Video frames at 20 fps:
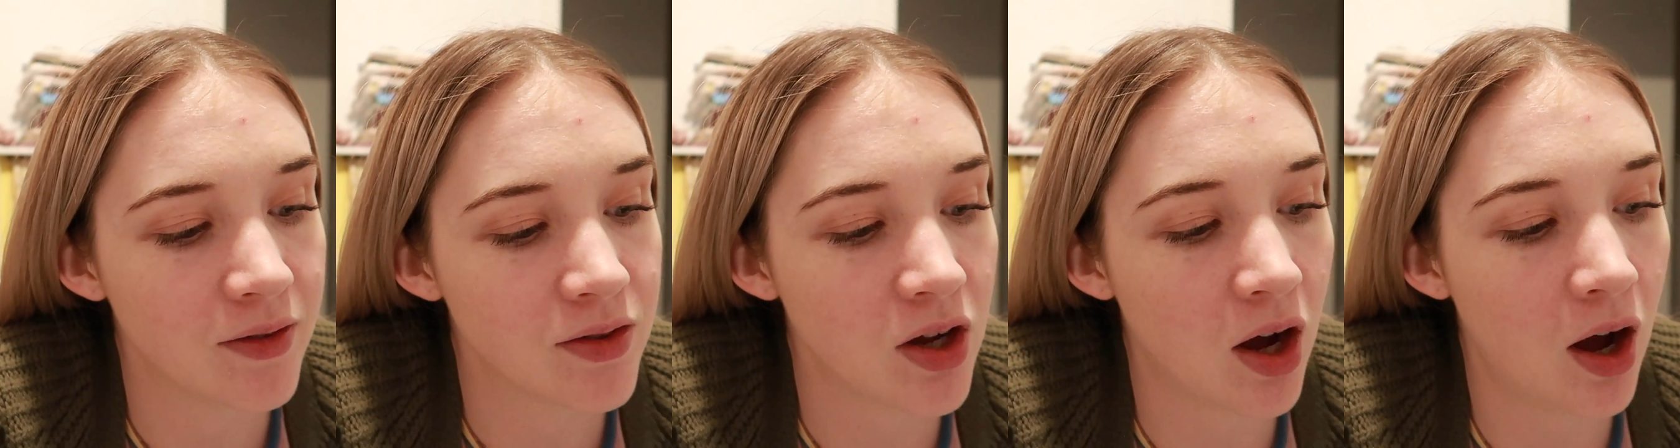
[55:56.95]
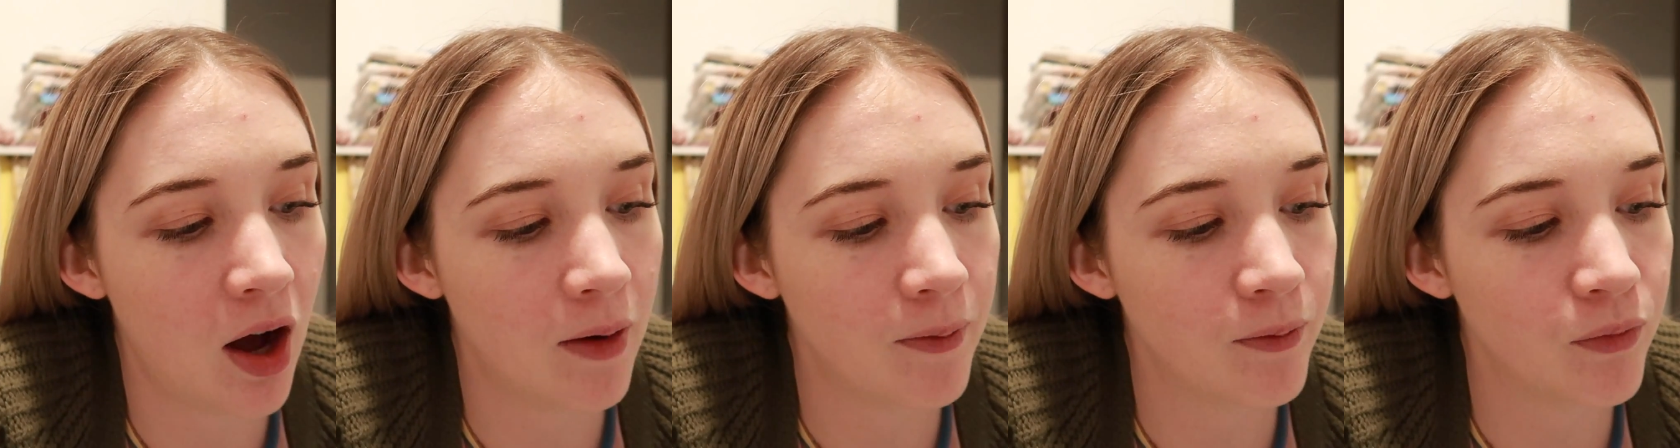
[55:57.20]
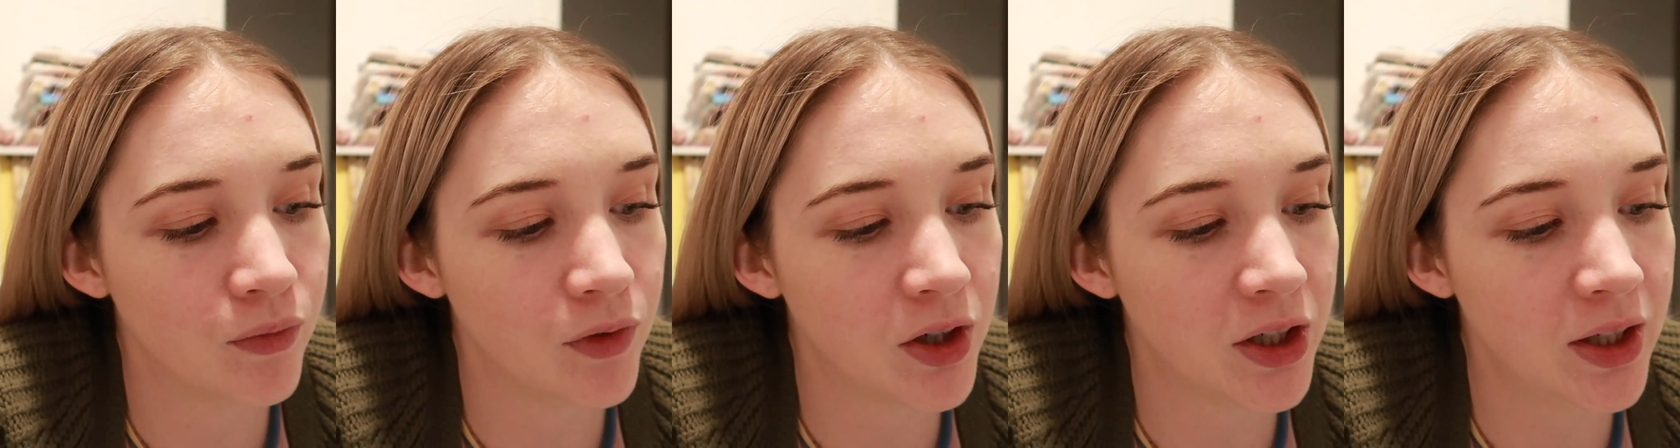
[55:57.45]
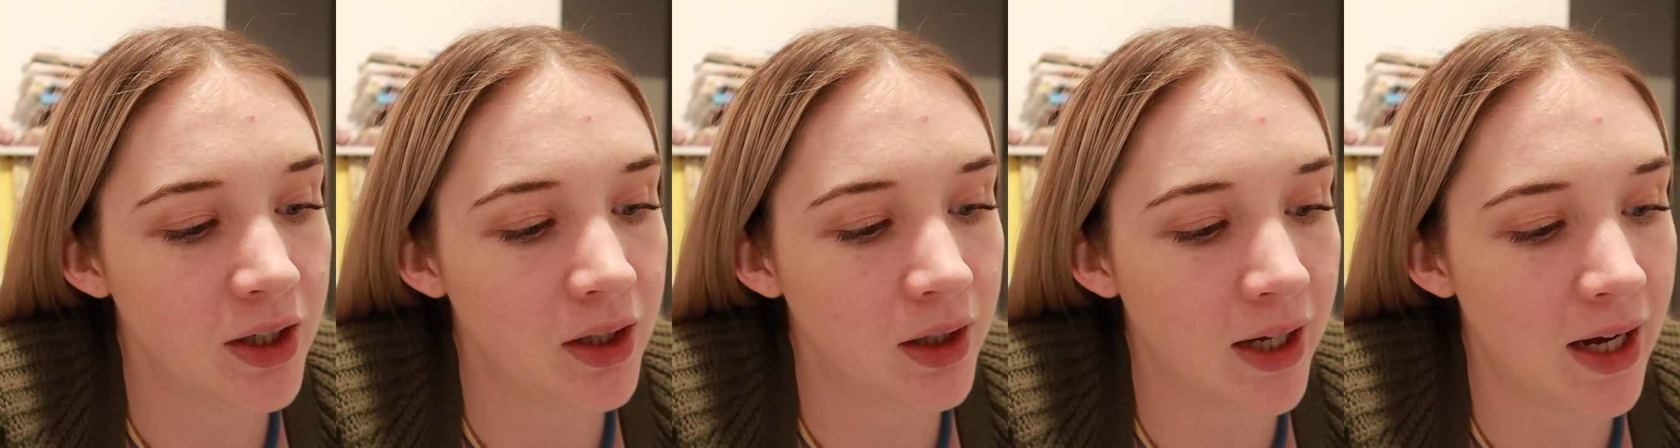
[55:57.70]
so I'm
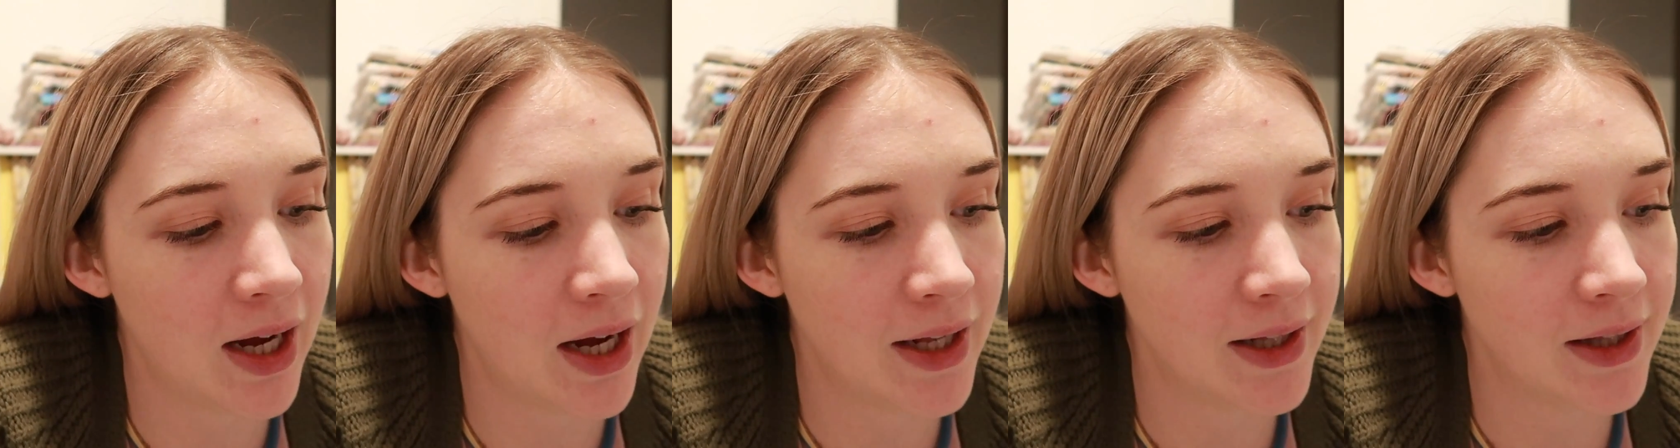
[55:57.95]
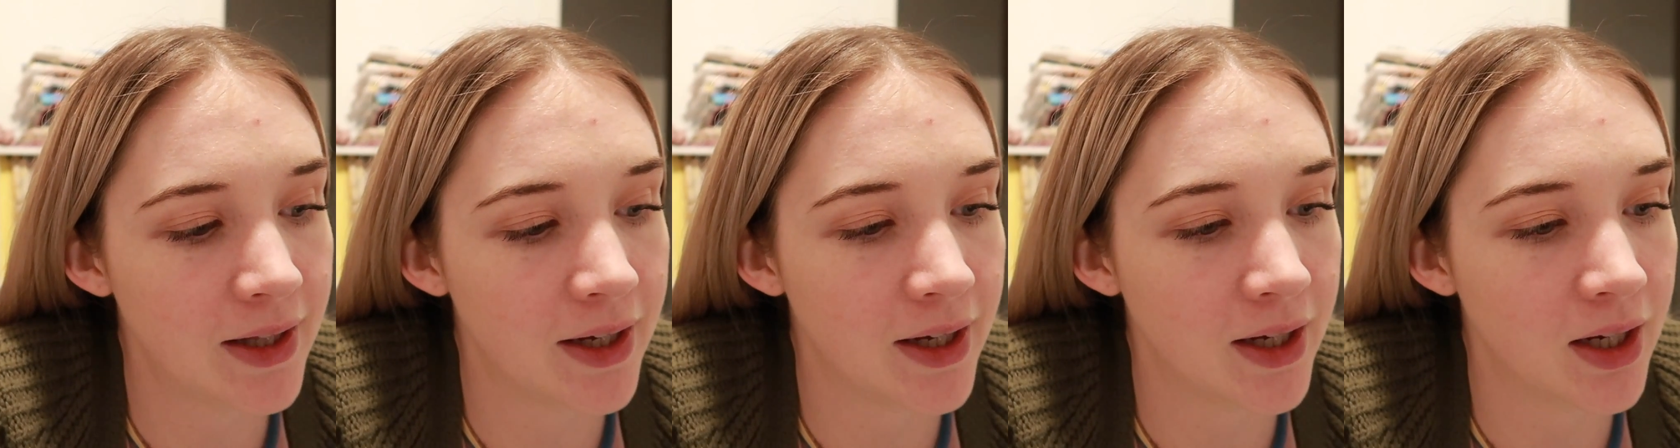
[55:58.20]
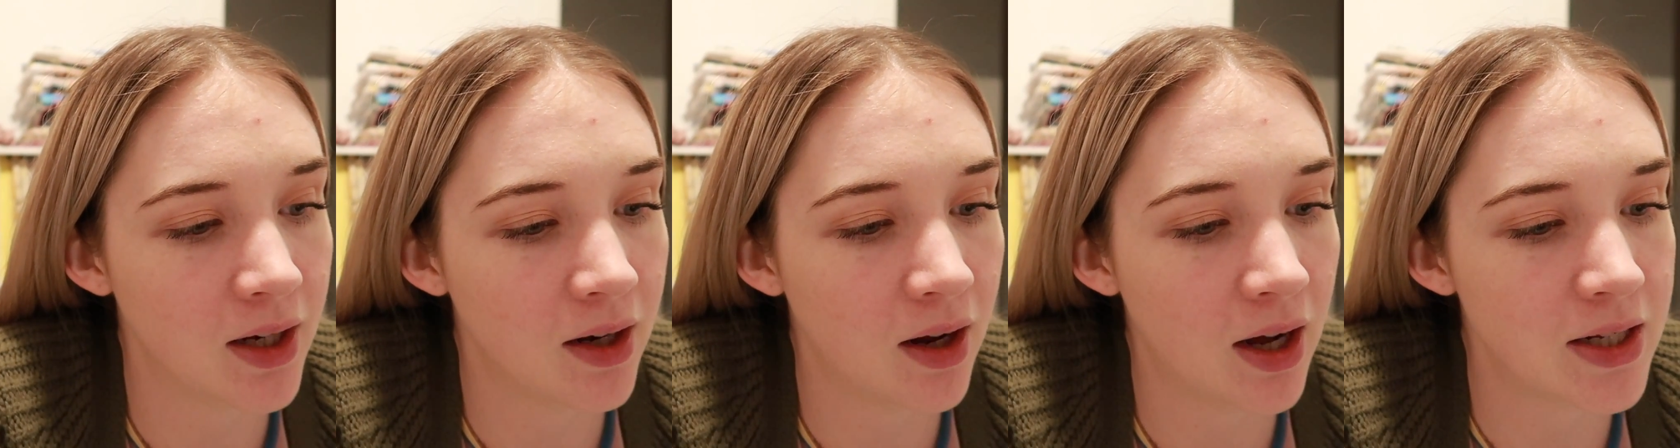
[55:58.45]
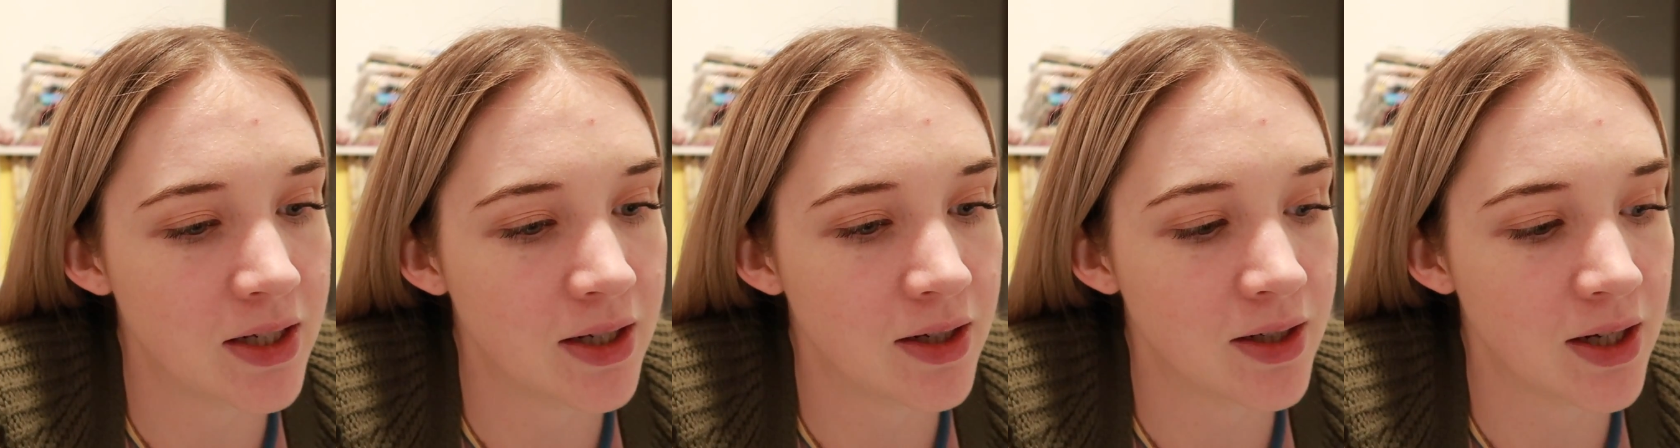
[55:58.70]
really glad that
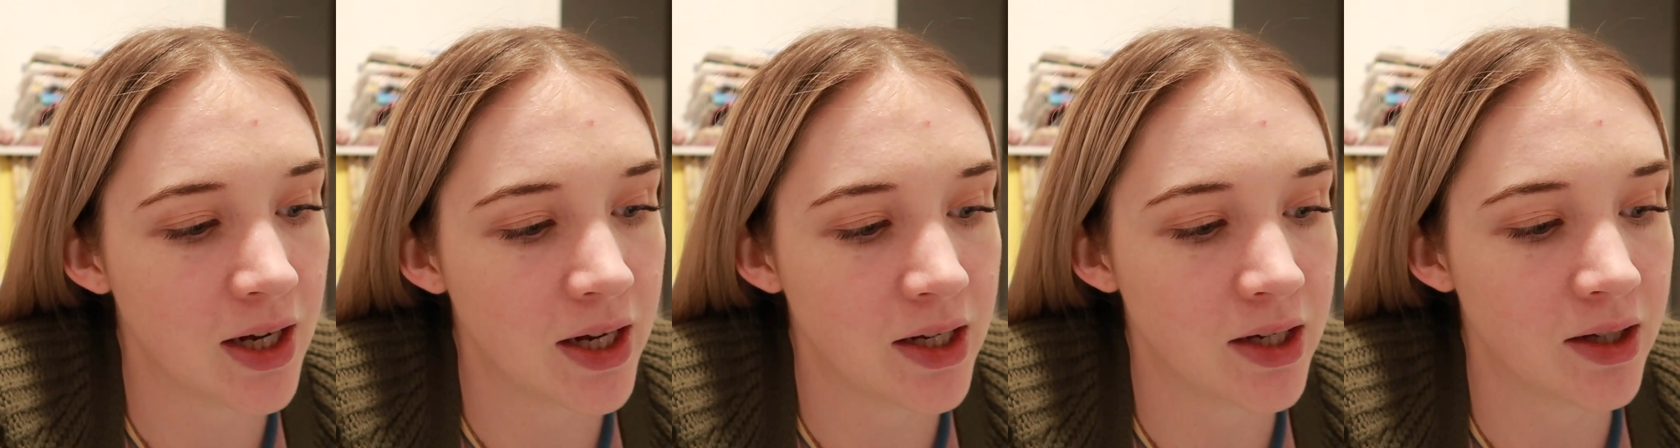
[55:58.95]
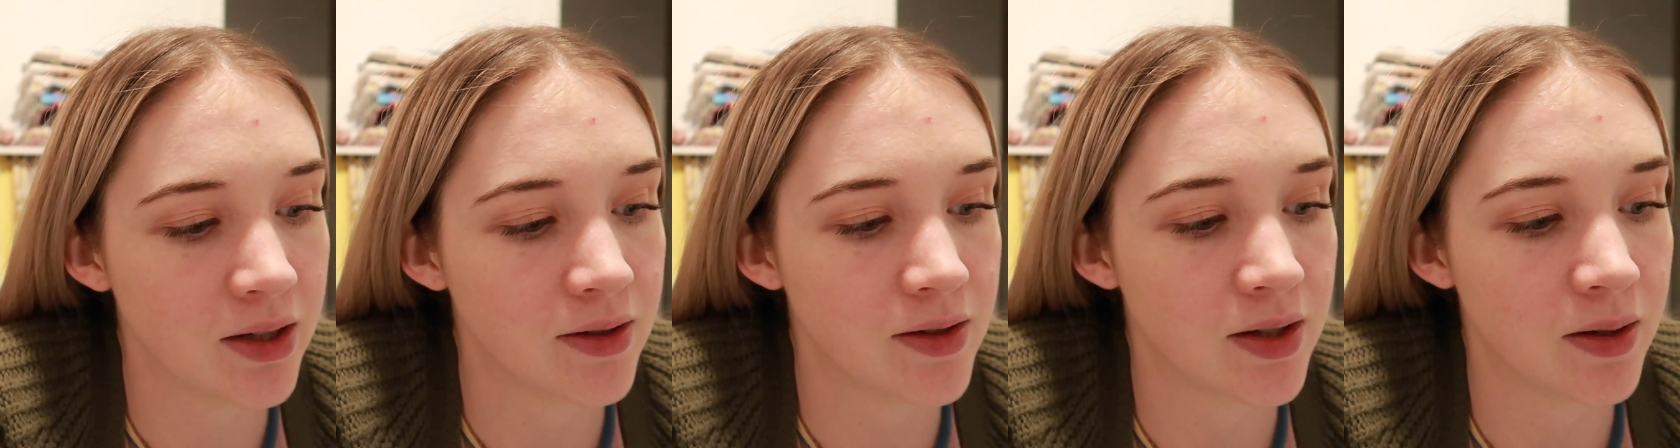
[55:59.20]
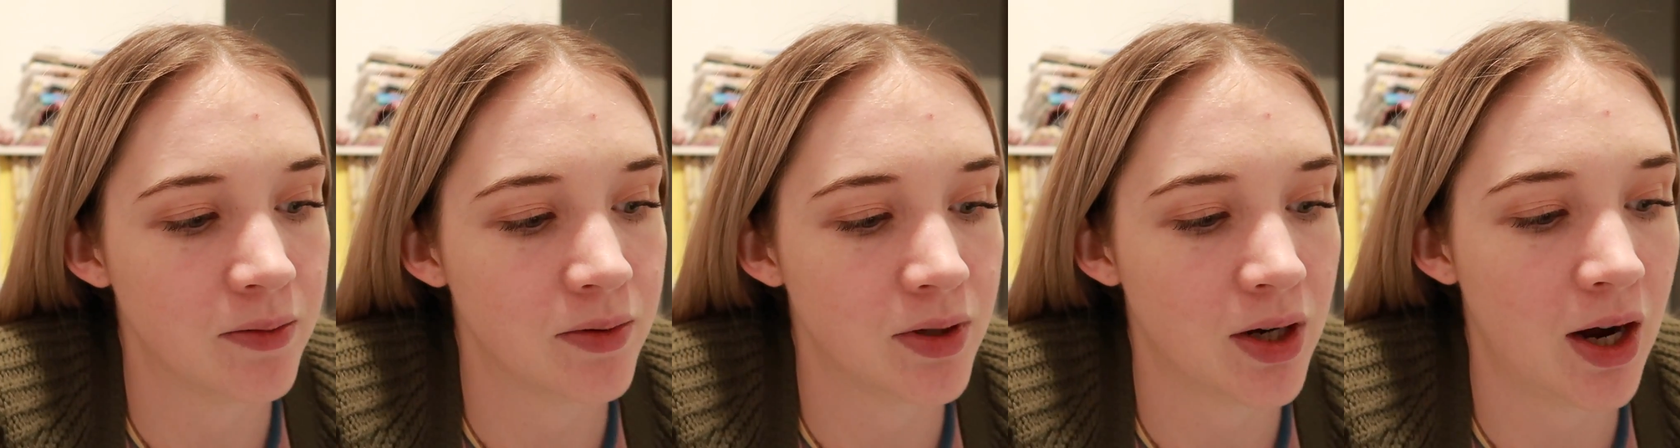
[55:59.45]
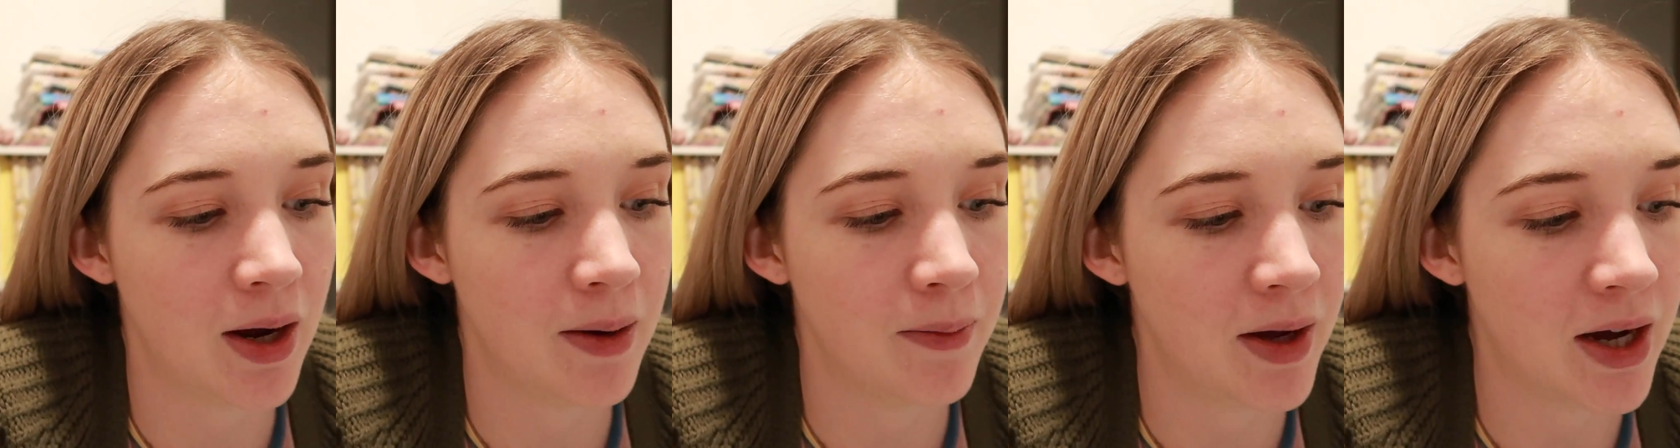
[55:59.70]
I did take some time